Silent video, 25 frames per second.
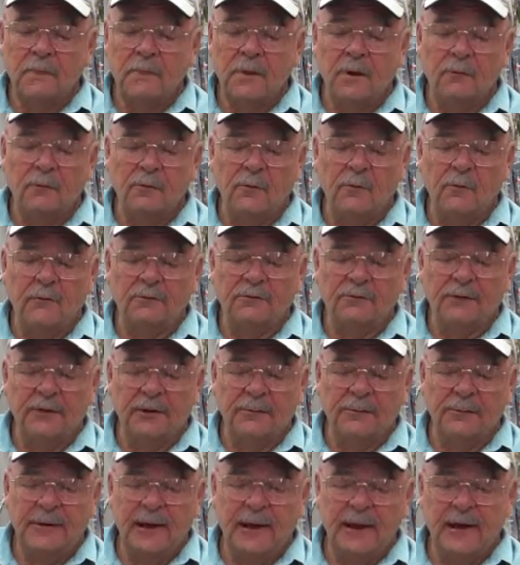It won't
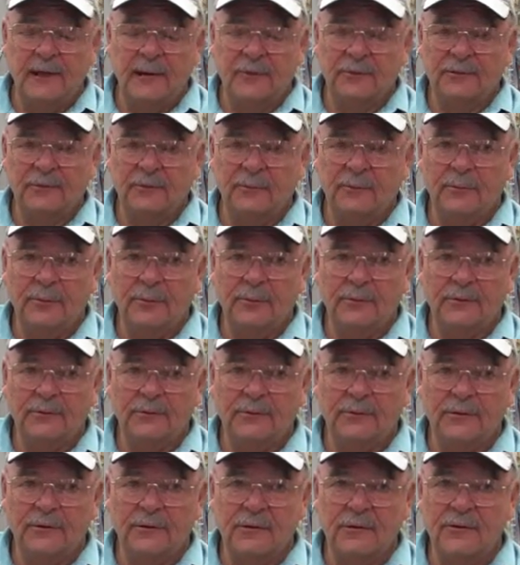slip down. Some
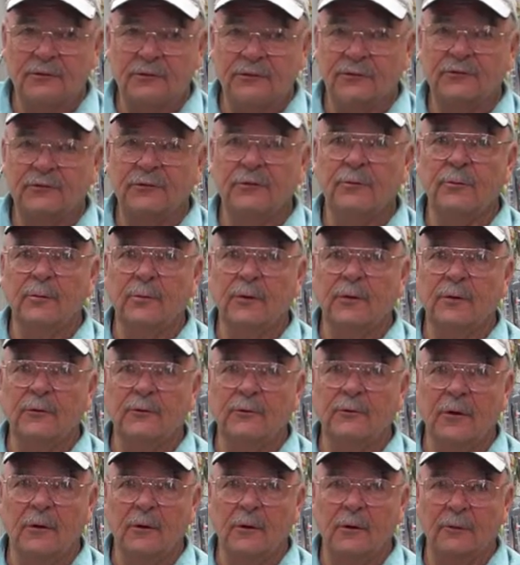people do use super
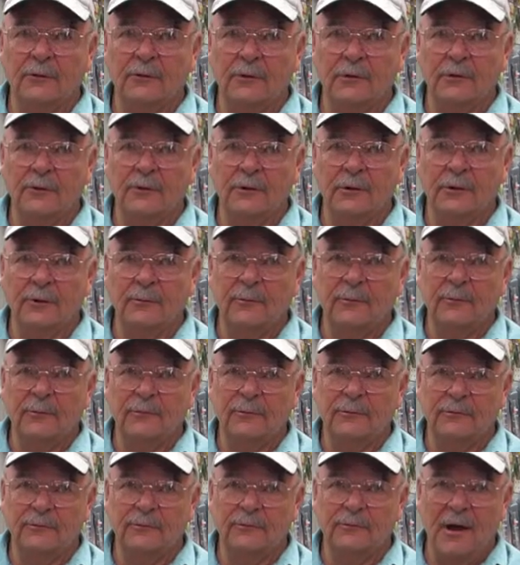glue to hold it on there, but
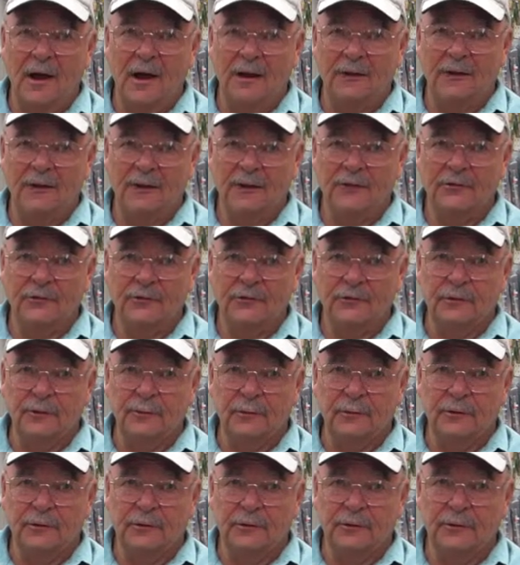you do not need the
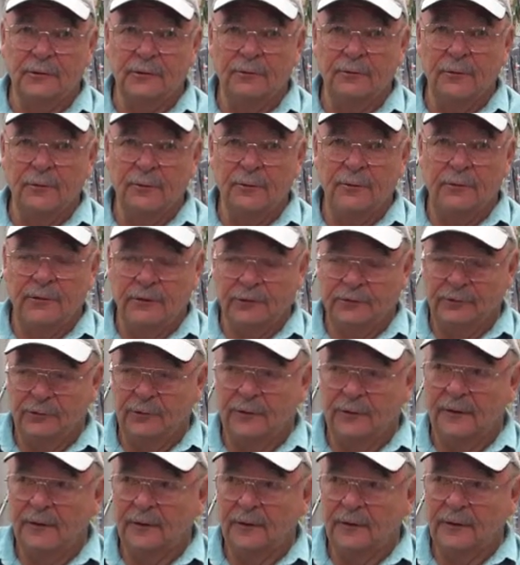super glue with this
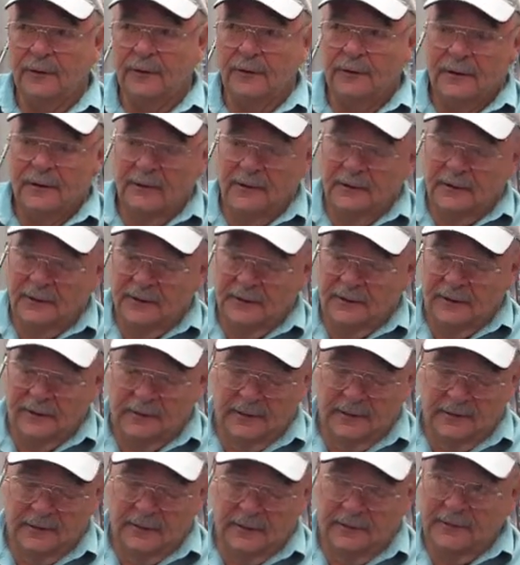hook.
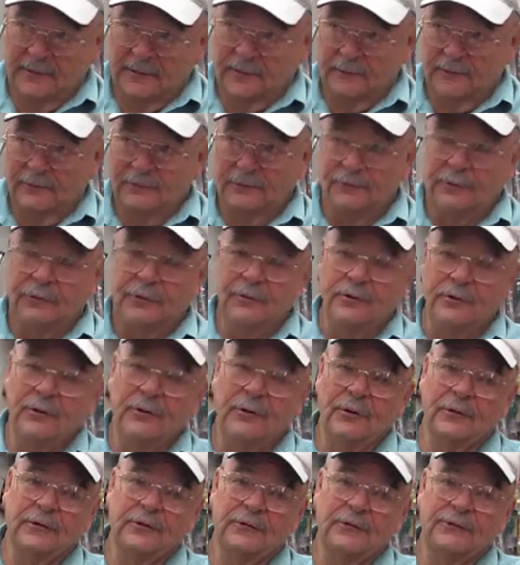There's a new
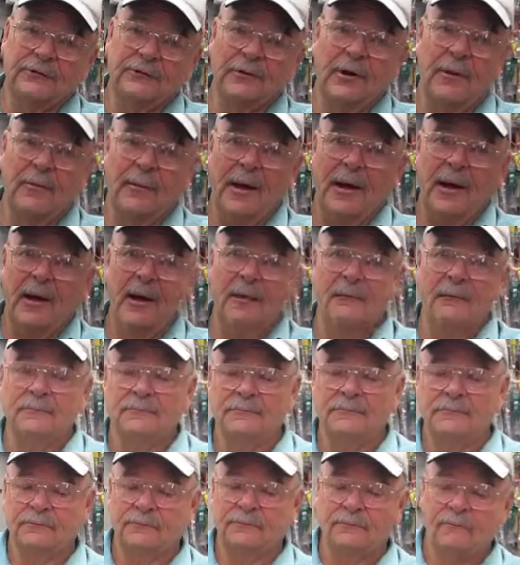hook that's come out.
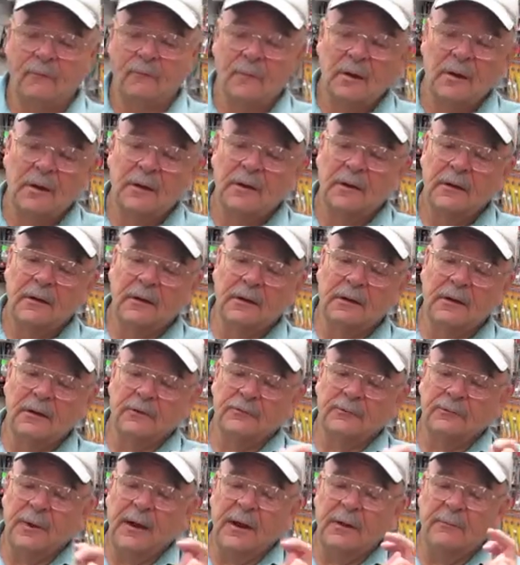
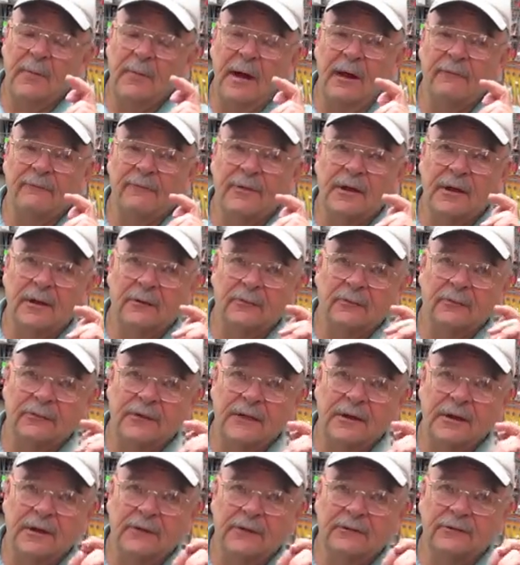It's made by
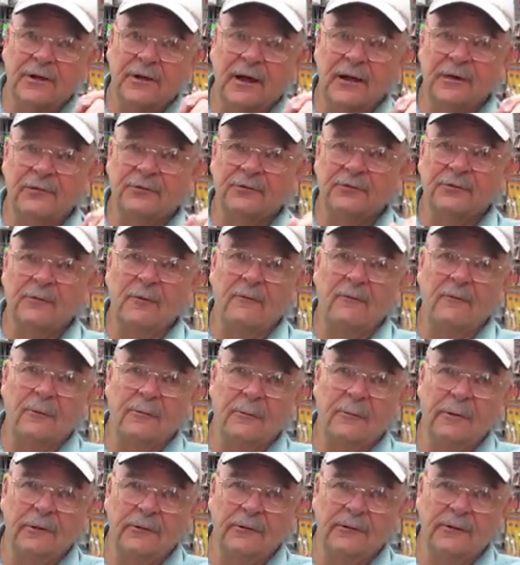VMC, and it's got a swivel
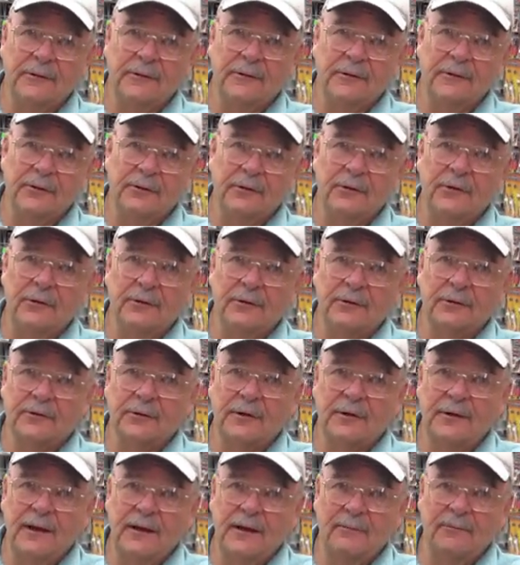built into the hook
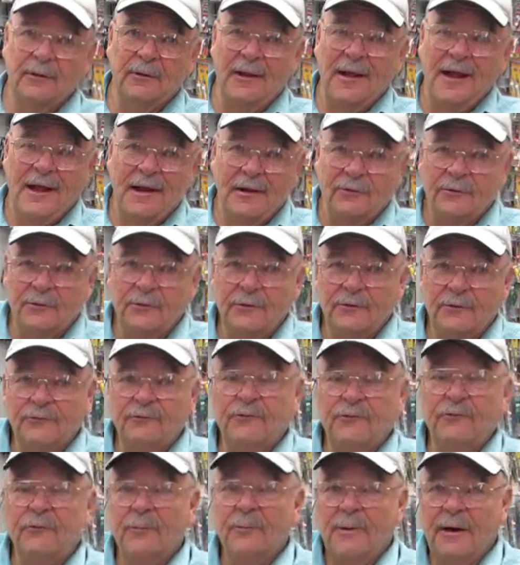to keep line
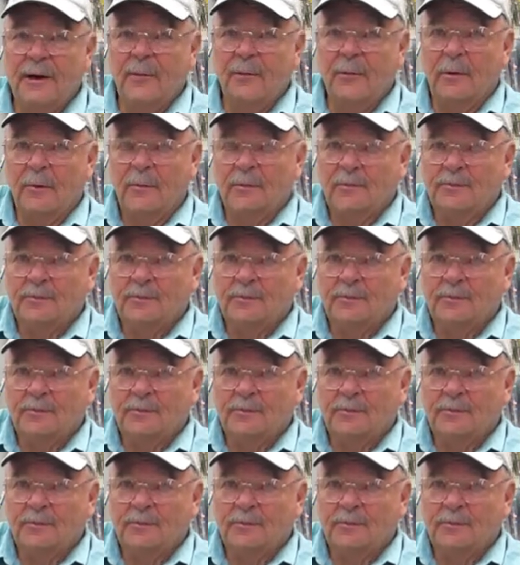twist to a minimum.